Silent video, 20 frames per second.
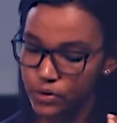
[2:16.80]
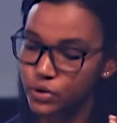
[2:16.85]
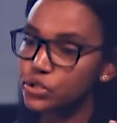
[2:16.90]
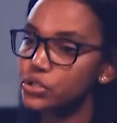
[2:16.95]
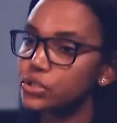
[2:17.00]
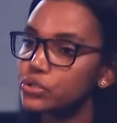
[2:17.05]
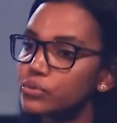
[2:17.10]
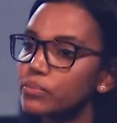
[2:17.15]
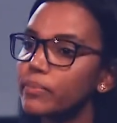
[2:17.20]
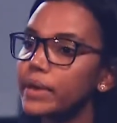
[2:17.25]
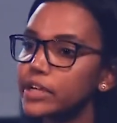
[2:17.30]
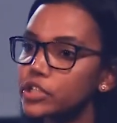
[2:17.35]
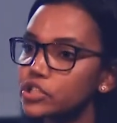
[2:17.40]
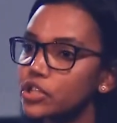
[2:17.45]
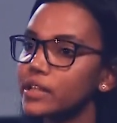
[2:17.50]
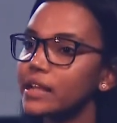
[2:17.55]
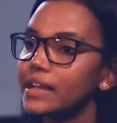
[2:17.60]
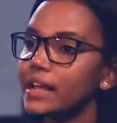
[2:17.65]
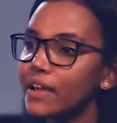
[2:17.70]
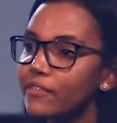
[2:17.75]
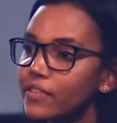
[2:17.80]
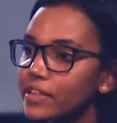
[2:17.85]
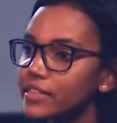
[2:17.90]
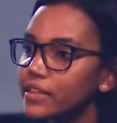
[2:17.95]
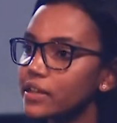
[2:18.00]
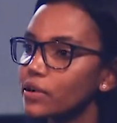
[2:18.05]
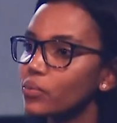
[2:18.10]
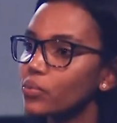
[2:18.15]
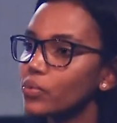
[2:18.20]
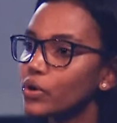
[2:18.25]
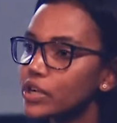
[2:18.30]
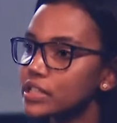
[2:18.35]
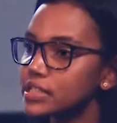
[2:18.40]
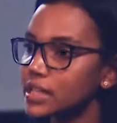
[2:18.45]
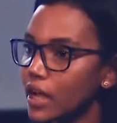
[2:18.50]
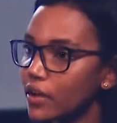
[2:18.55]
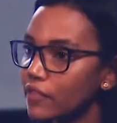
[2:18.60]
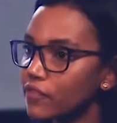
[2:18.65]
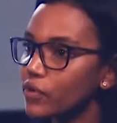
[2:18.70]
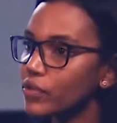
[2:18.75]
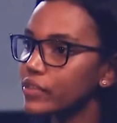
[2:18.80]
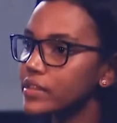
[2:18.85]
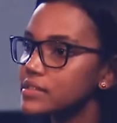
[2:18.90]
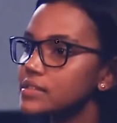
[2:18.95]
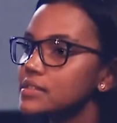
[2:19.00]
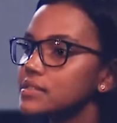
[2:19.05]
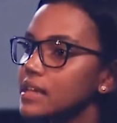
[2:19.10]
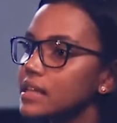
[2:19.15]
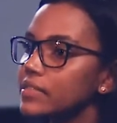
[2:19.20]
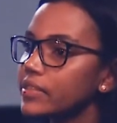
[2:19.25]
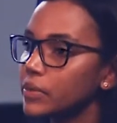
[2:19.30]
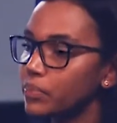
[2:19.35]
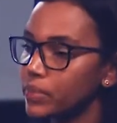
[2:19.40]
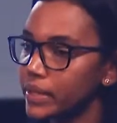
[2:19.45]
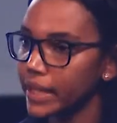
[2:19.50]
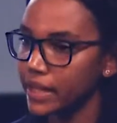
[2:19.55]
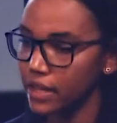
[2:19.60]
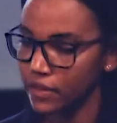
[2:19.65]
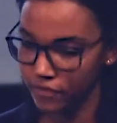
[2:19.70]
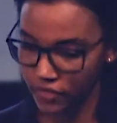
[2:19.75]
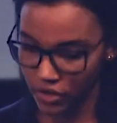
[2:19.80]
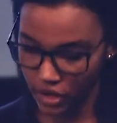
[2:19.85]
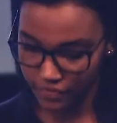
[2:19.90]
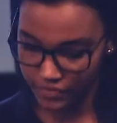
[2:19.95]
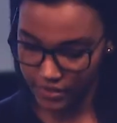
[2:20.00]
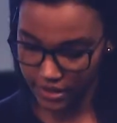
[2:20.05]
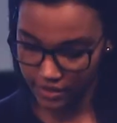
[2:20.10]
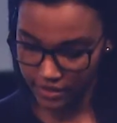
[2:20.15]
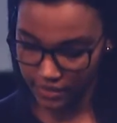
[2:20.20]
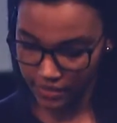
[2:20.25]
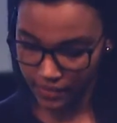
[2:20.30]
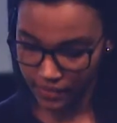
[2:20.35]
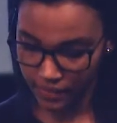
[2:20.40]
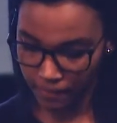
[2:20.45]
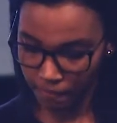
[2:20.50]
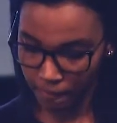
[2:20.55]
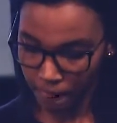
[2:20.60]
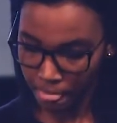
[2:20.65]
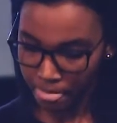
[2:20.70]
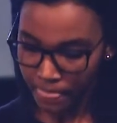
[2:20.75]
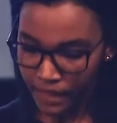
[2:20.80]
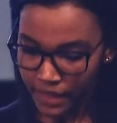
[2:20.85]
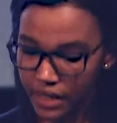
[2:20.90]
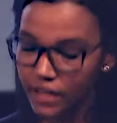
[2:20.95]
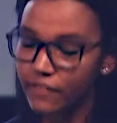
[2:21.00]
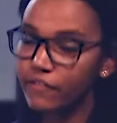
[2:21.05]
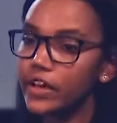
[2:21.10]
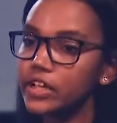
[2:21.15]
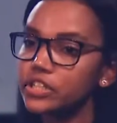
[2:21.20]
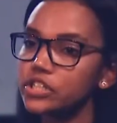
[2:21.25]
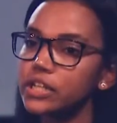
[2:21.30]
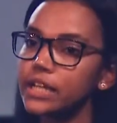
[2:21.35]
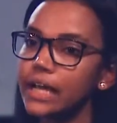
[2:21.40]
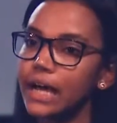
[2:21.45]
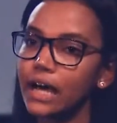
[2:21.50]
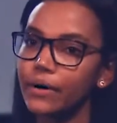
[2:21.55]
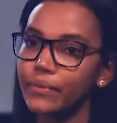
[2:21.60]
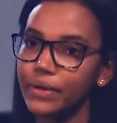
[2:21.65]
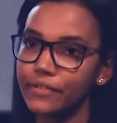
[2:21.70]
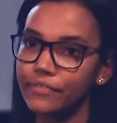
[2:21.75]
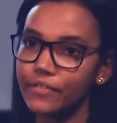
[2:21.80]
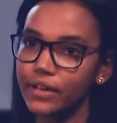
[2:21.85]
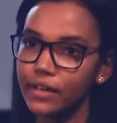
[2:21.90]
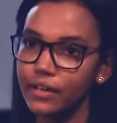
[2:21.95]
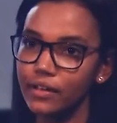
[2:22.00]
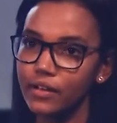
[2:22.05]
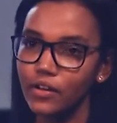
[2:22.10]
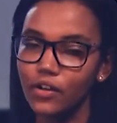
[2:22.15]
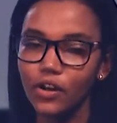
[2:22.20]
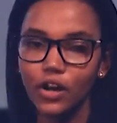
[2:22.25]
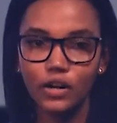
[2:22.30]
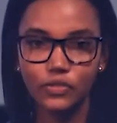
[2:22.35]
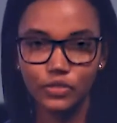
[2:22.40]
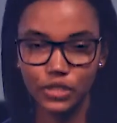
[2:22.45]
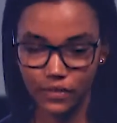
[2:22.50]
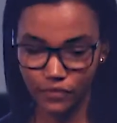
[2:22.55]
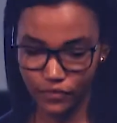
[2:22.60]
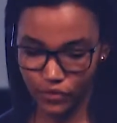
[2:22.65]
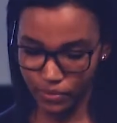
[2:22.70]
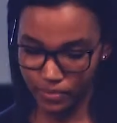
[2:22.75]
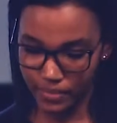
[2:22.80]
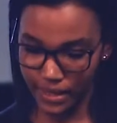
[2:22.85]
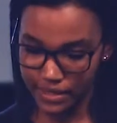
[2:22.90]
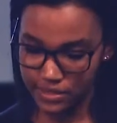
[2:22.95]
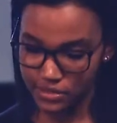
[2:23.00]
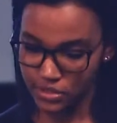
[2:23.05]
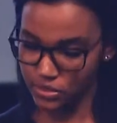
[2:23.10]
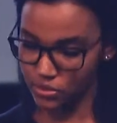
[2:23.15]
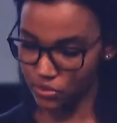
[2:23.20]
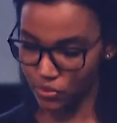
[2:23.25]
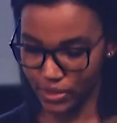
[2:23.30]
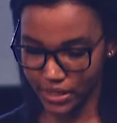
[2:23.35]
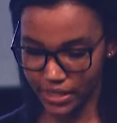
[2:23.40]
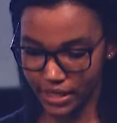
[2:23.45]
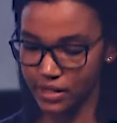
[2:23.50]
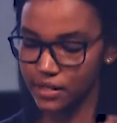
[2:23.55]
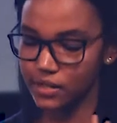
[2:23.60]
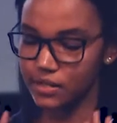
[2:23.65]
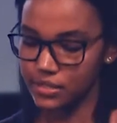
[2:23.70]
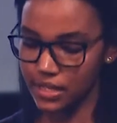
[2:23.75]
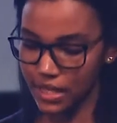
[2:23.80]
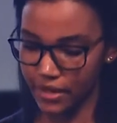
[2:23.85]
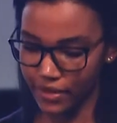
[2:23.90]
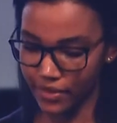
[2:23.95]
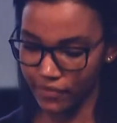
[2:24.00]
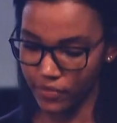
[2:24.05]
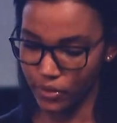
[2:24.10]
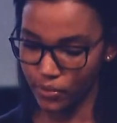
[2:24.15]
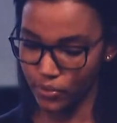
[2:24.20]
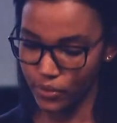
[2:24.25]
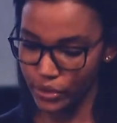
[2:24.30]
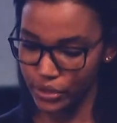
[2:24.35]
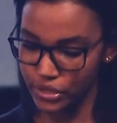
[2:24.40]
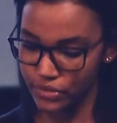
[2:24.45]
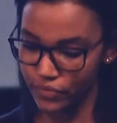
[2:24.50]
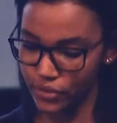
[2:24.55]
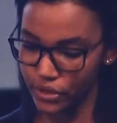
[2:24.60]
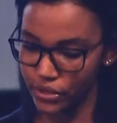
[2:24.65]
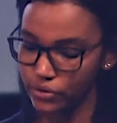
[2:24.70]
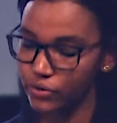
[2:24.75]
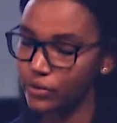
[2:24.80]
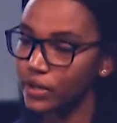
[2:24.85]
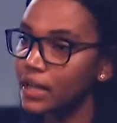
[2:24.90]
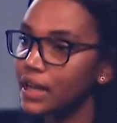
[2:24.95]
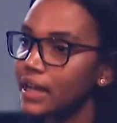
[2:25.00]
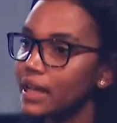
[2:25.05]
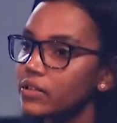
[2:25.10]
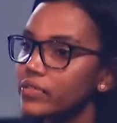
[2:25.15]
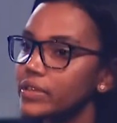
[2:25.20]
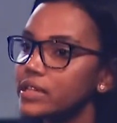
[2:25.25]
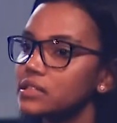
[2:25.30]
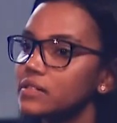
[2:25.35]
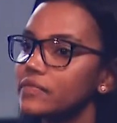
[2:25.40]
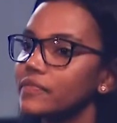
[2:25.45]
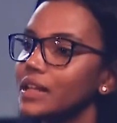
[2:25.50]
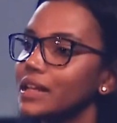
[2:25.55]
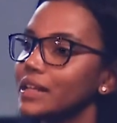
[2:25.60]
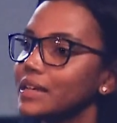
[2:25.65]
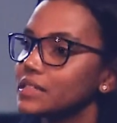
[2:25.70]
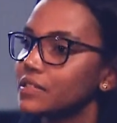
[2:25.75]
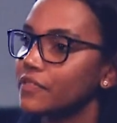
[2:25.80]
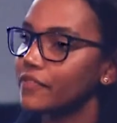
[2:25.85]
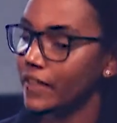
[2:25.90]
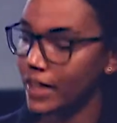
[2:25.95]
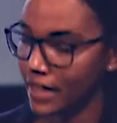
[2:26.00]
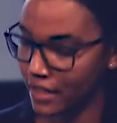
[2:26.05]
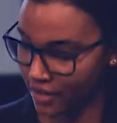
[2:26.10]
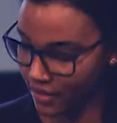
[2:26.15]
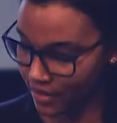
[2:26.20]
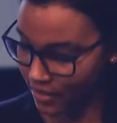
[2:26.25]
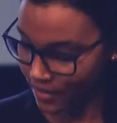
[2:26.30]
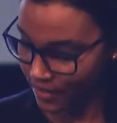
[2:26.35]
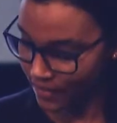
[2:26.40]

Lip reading: to make sure that everything works out for this thing that we get involved in. Eventually, however, after a few months or years, however it works for you, these feelings fade.